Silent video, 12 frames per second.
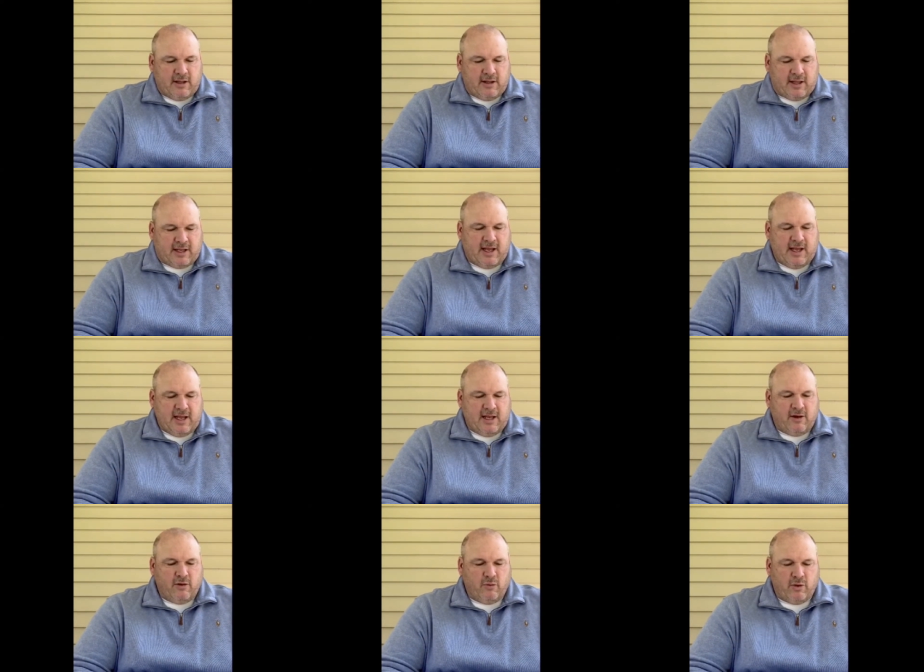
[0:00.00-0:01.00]
the
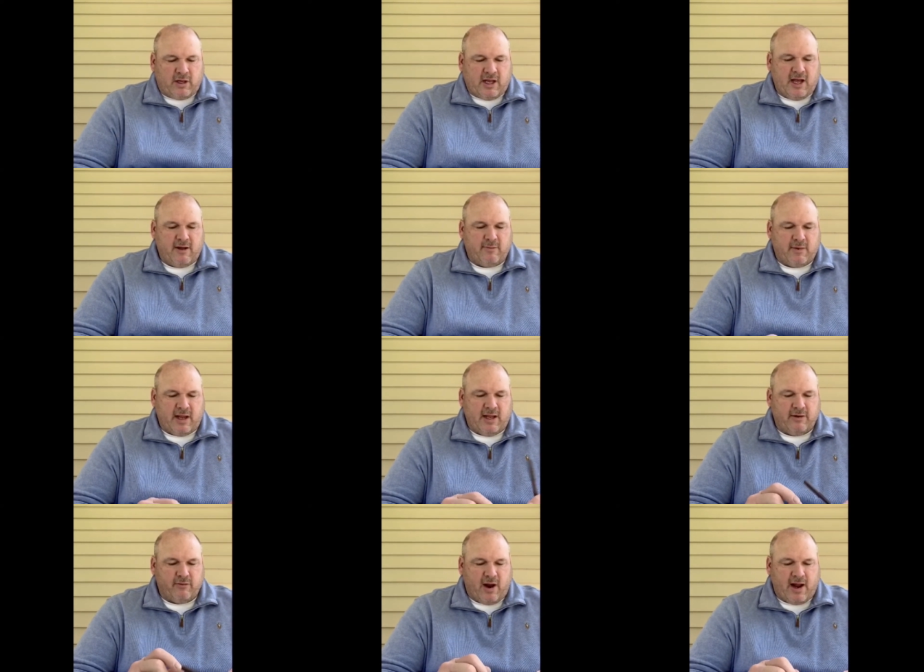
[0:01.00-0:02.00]
king, would come
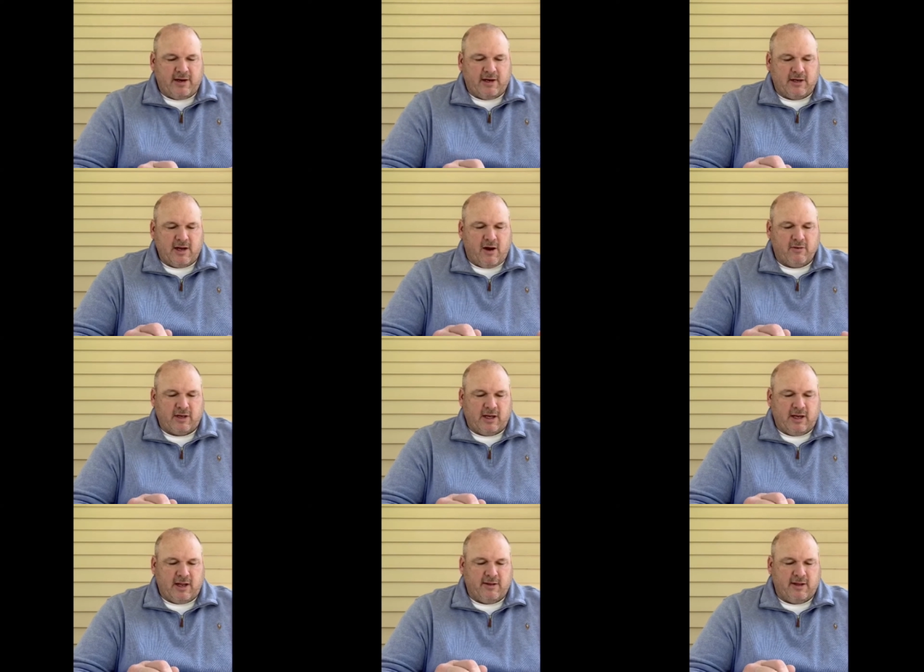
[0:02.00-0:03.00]
in riding a
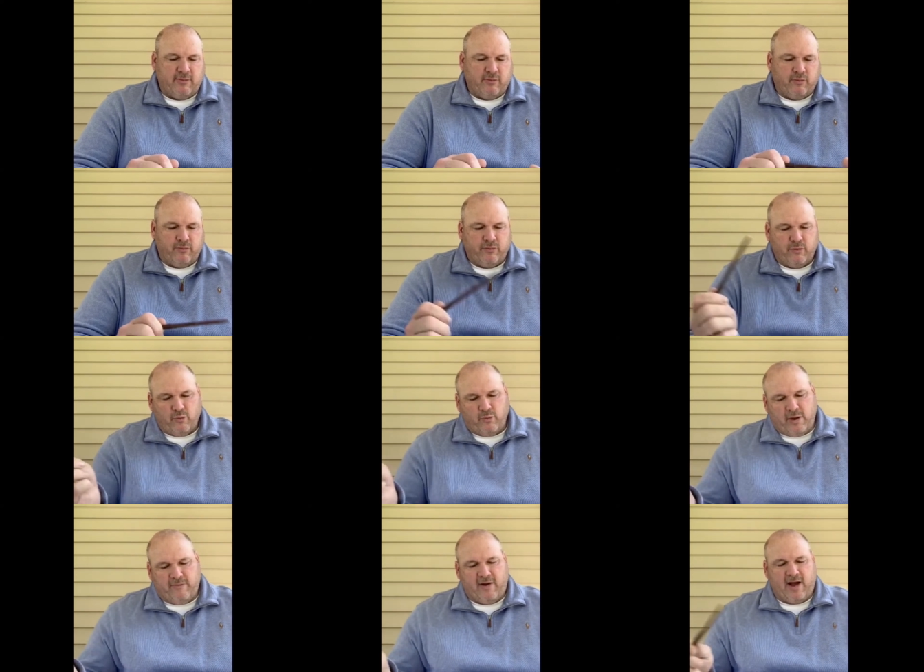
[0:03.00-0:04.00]
donkey, and then
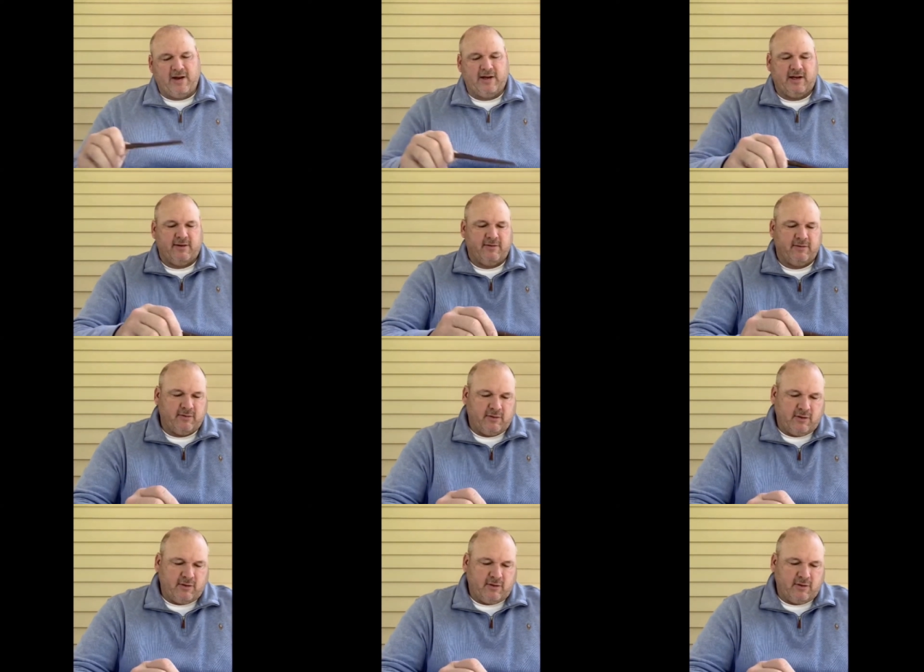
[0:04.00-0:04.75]
we find it in